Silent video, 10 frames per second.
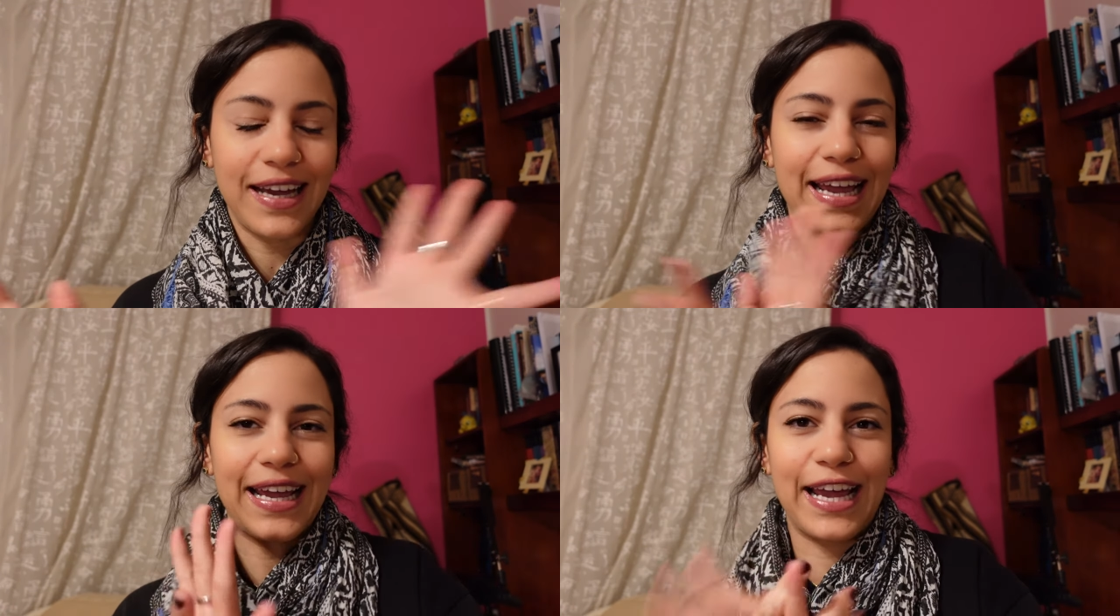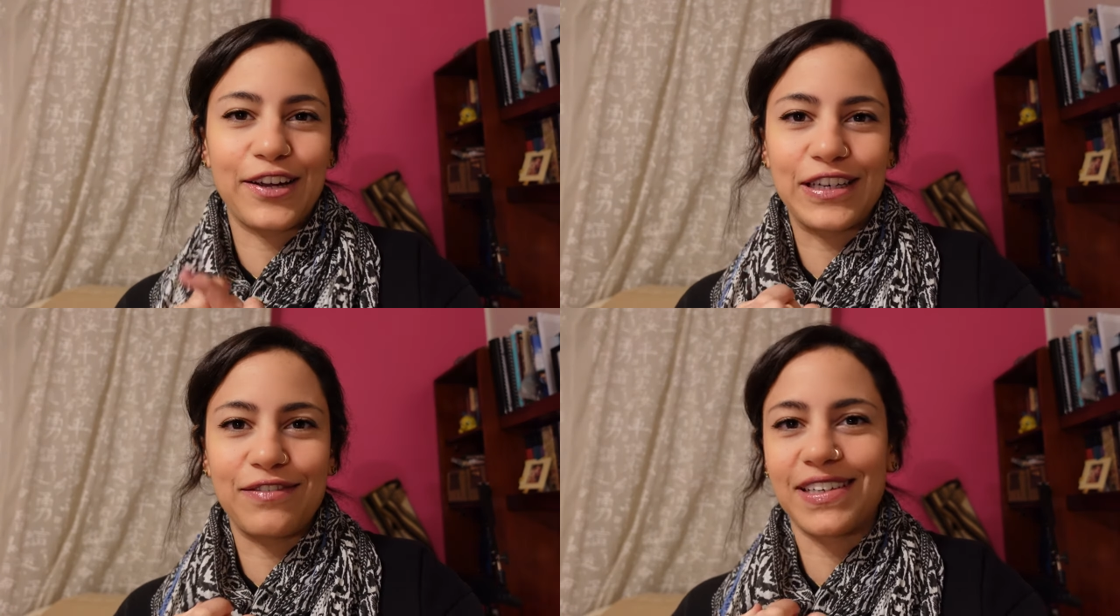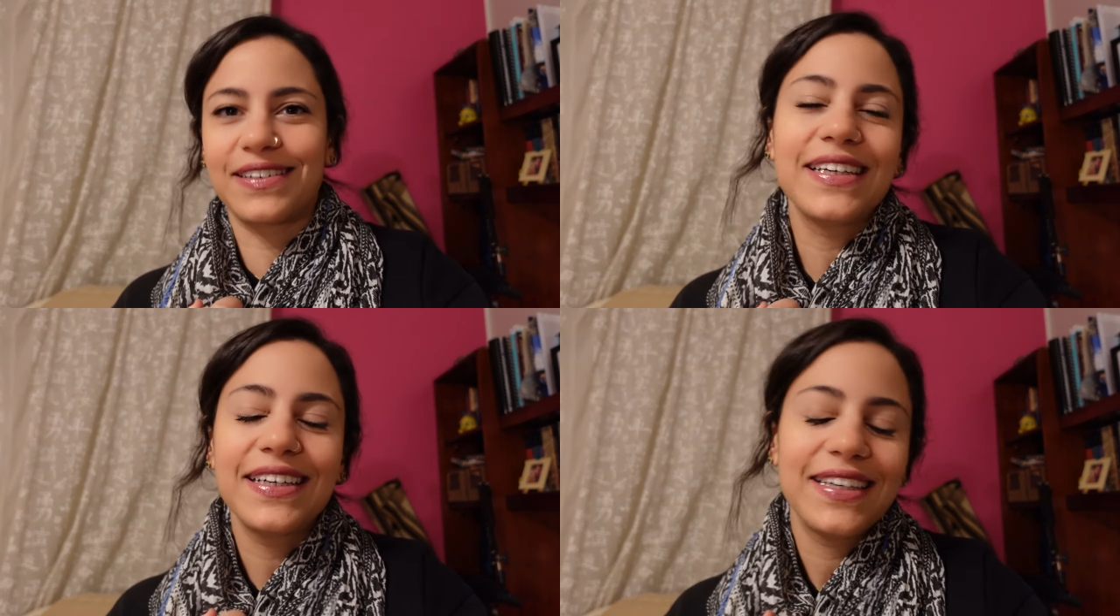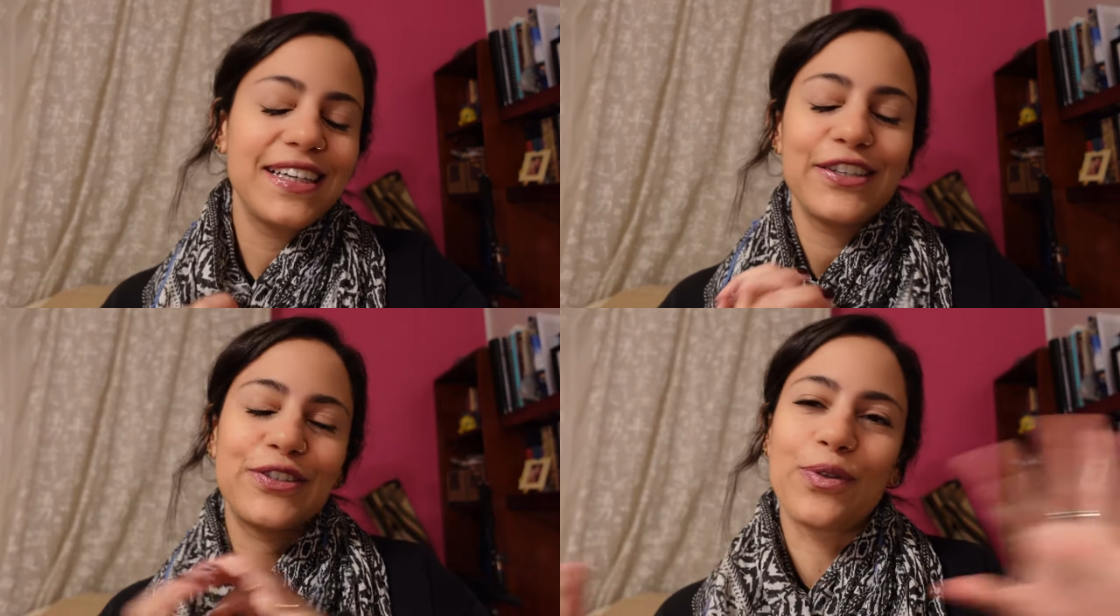I couldn't even
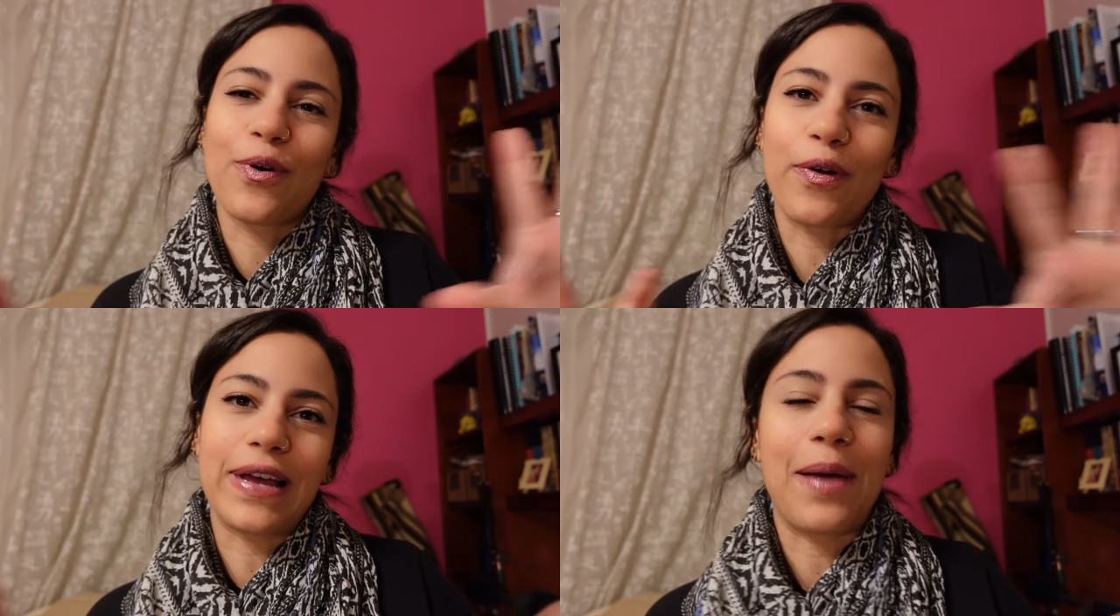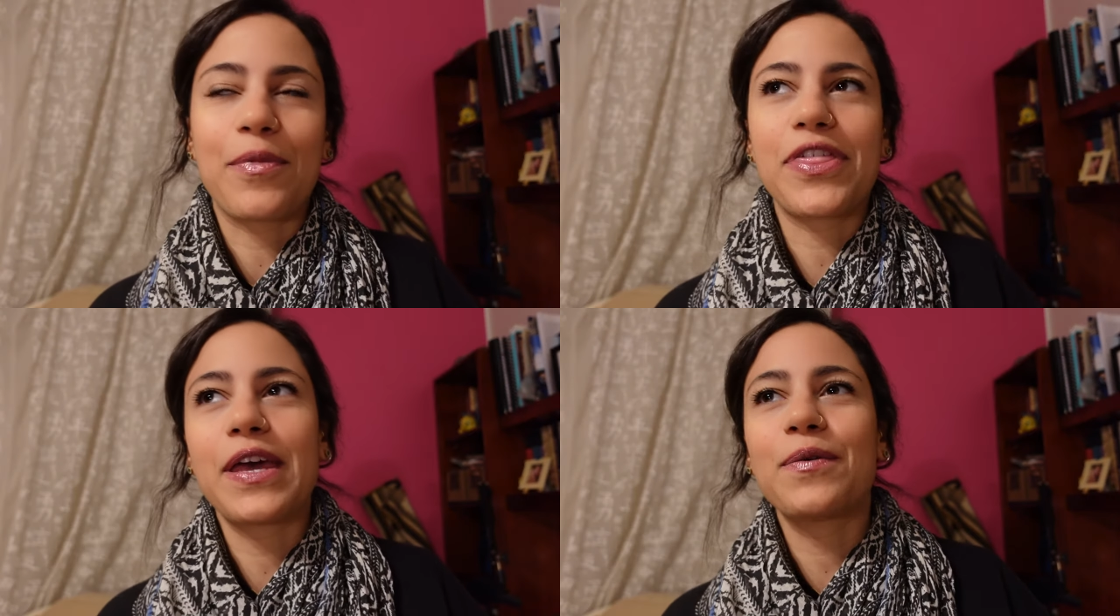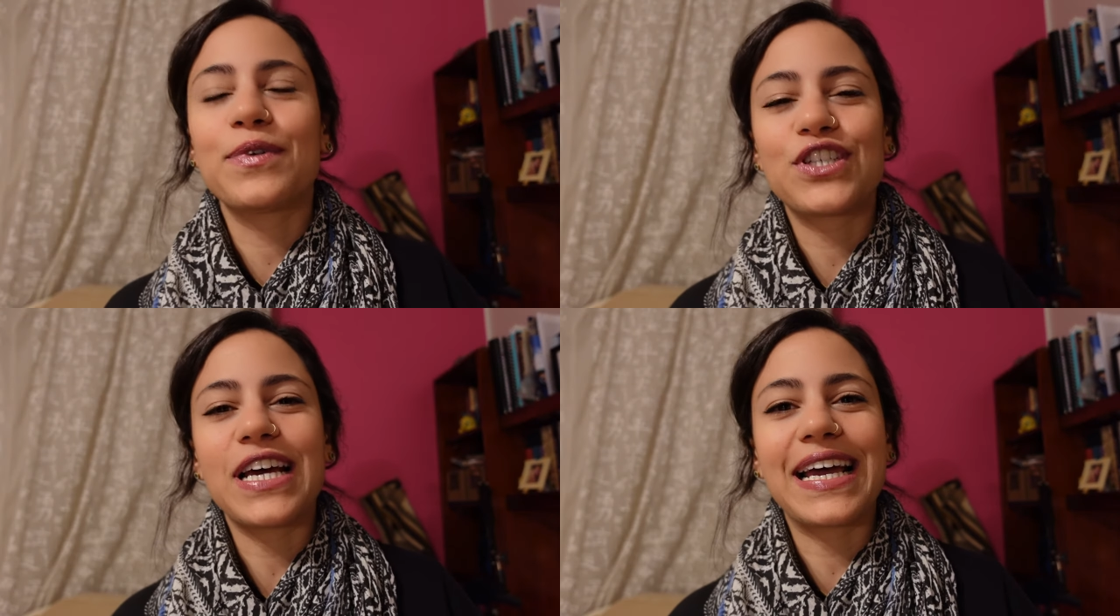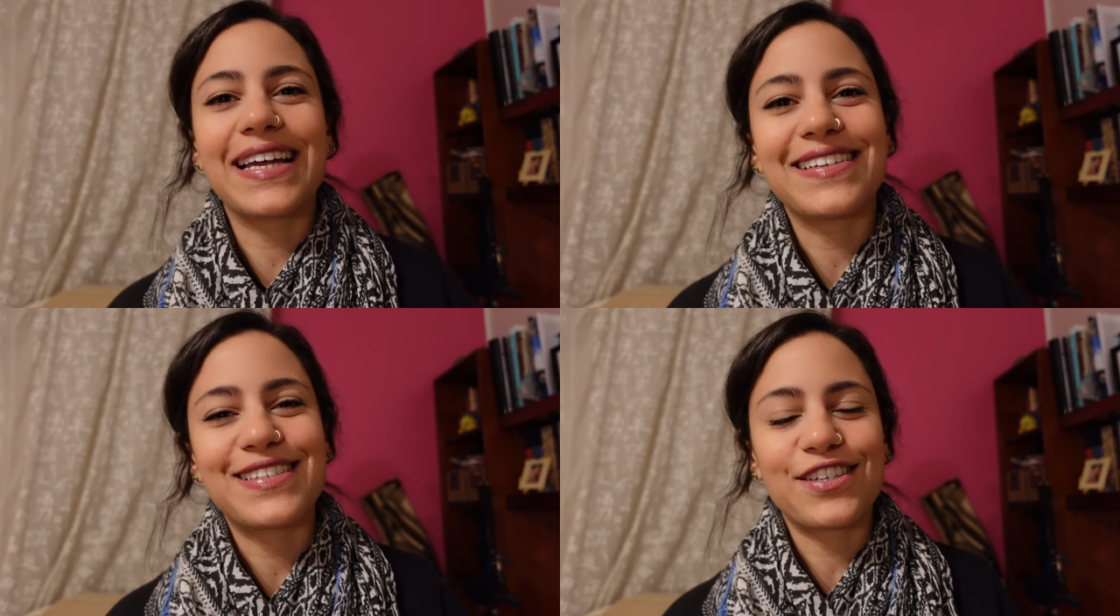do the whole camera thing, which
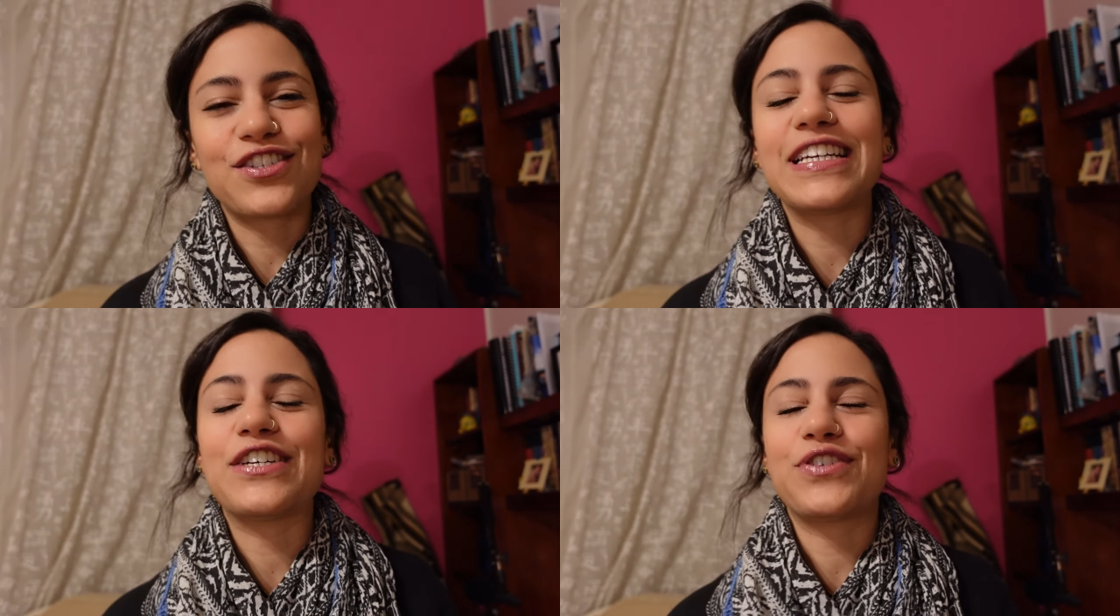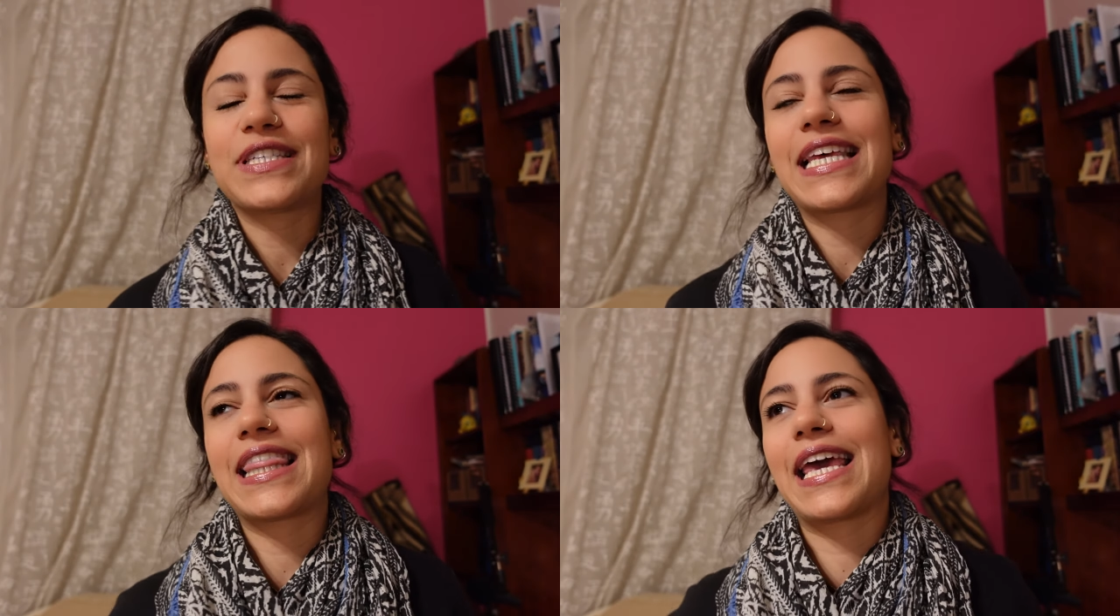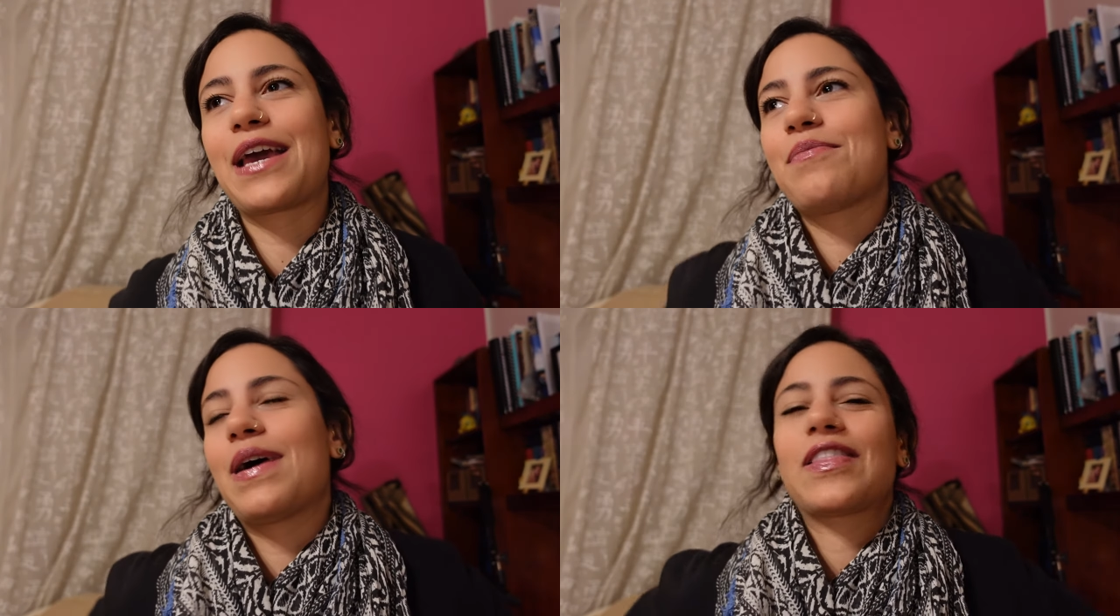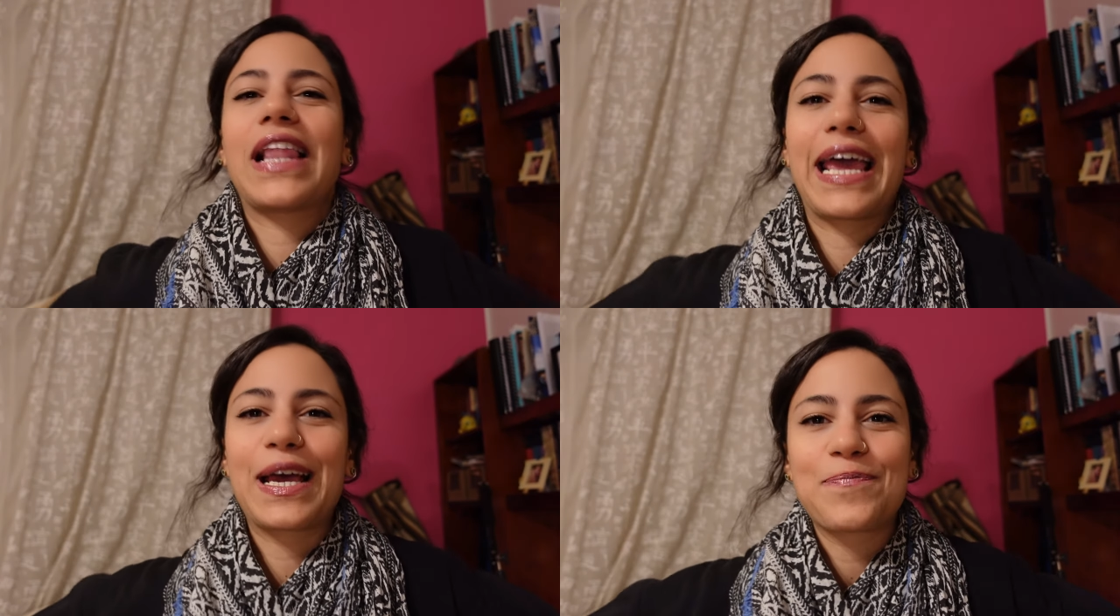again is such an interesting thing about
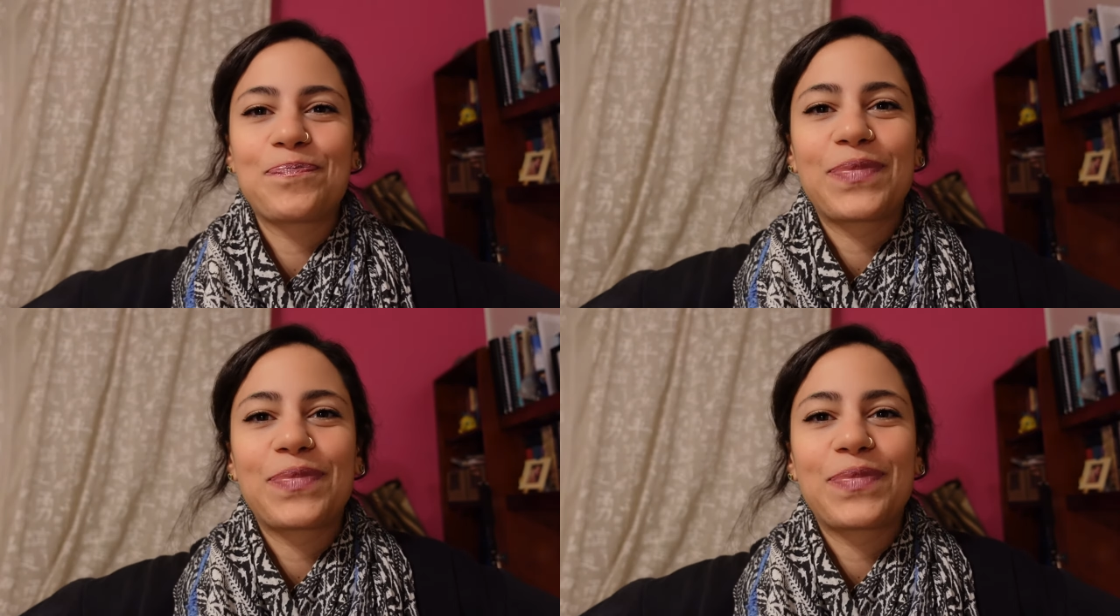like